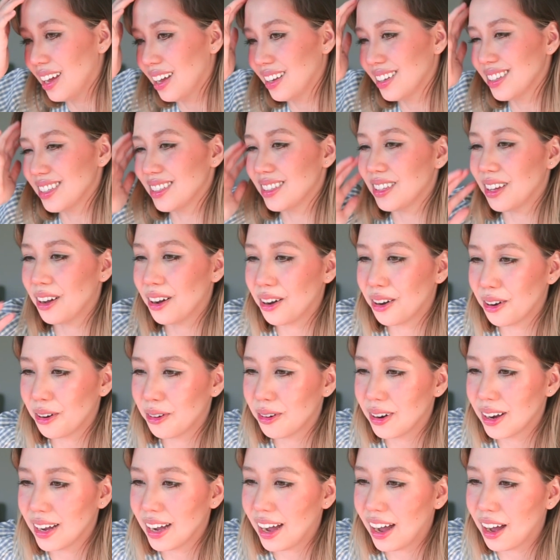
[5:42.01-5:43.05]

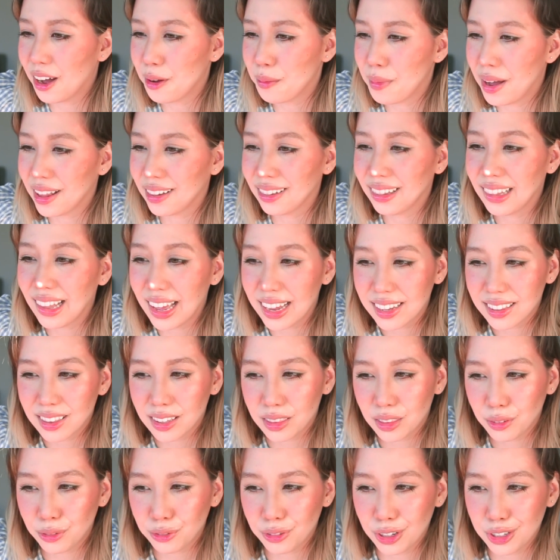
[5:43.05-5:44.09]
So I like that
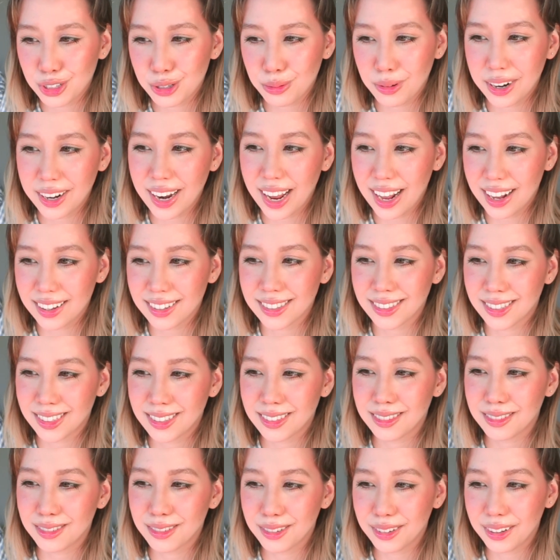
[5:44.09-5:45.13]
the French one
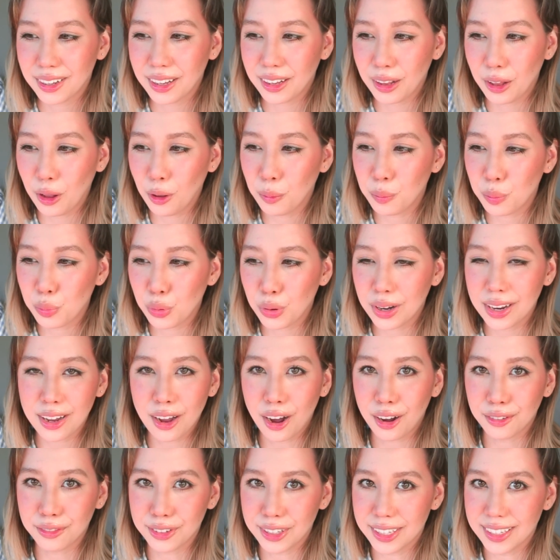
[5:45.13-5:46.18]
has a pretty
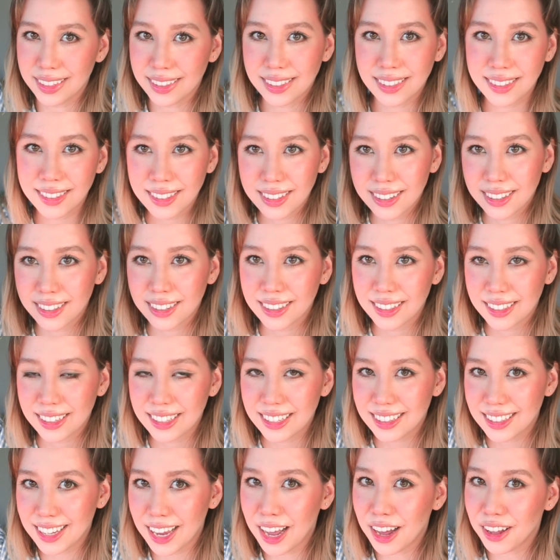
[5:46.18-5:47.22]
obvious
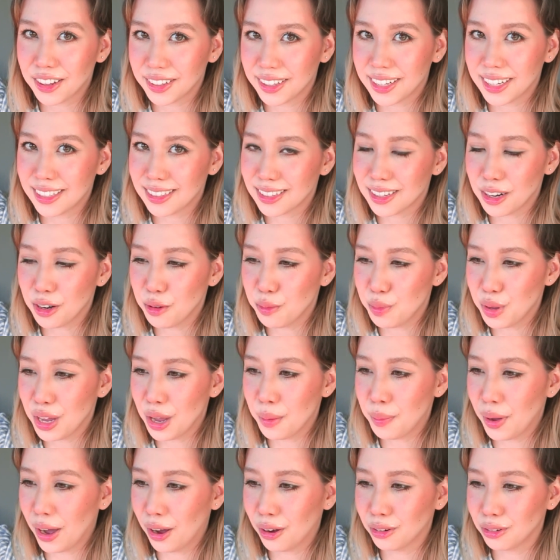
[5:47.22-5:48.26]
tell that it's gonna be
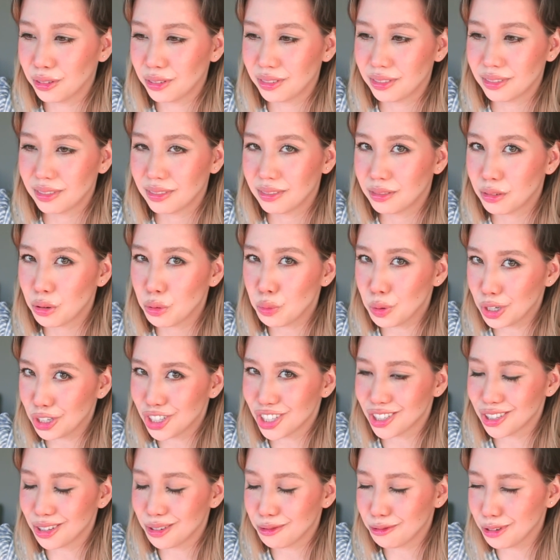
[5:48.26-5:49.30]
about
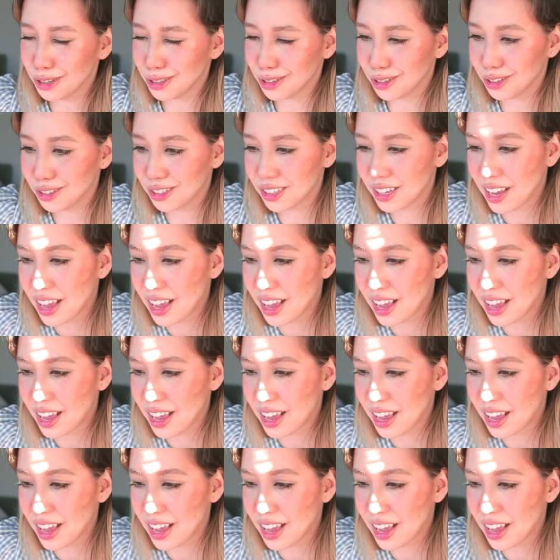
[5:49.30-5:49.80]
witches and wizards.